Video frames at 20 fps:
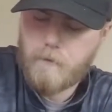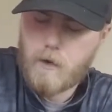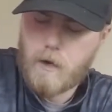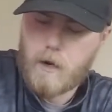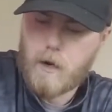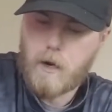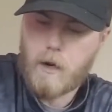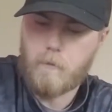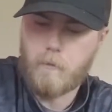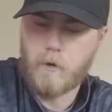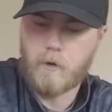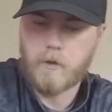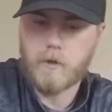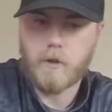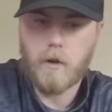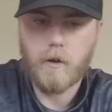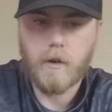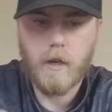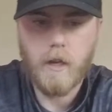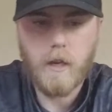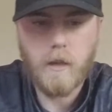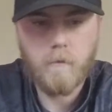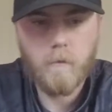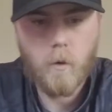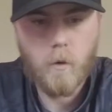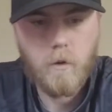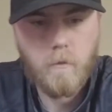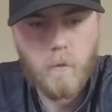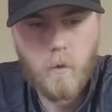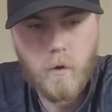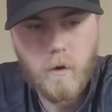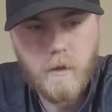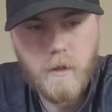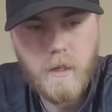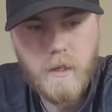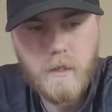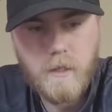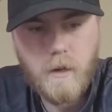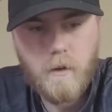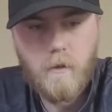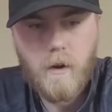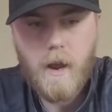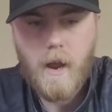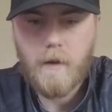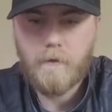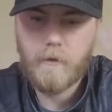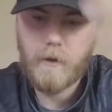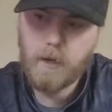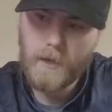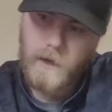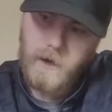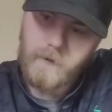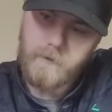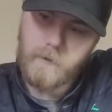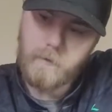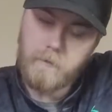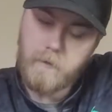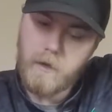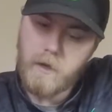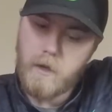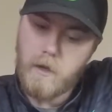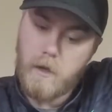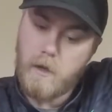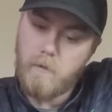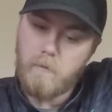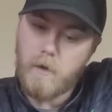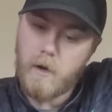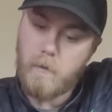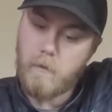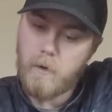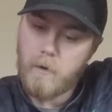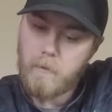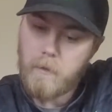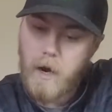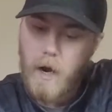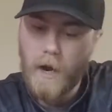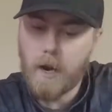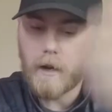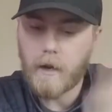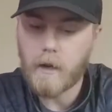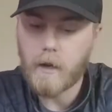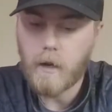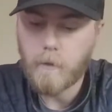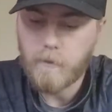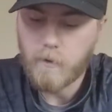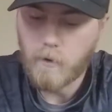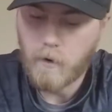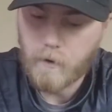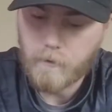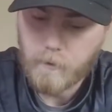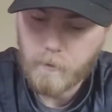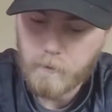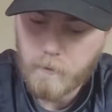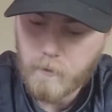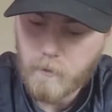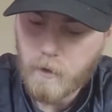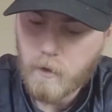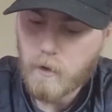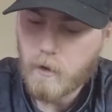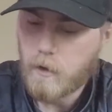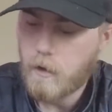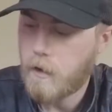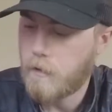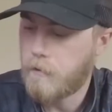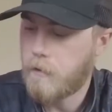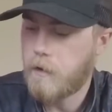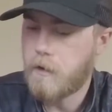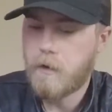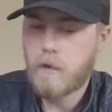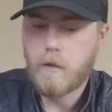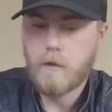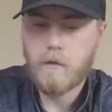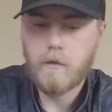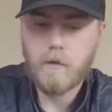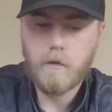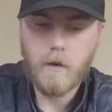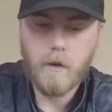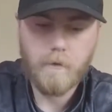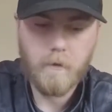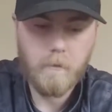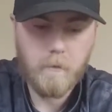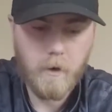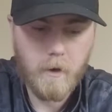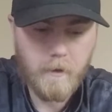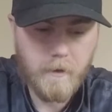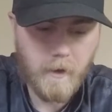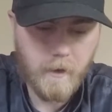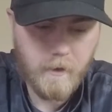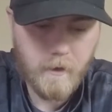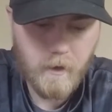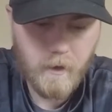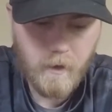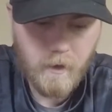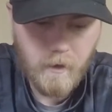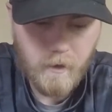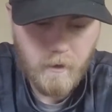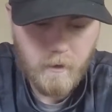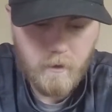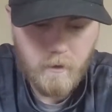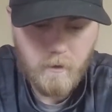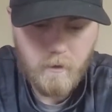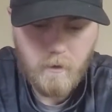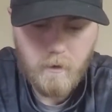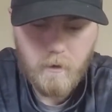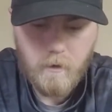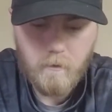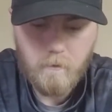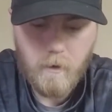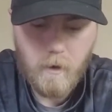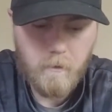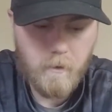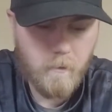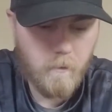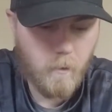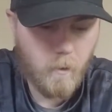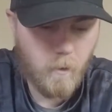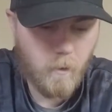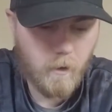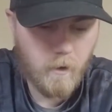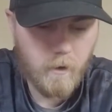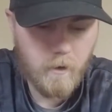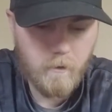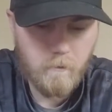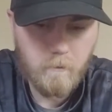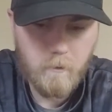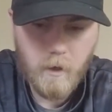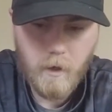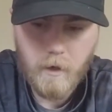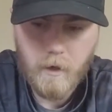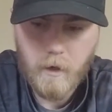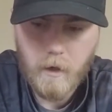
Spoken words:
I'm gonna start getting more and more of these. I don't have any of them, but I'm gonna buy a couple of them every month, I think, maybe more. But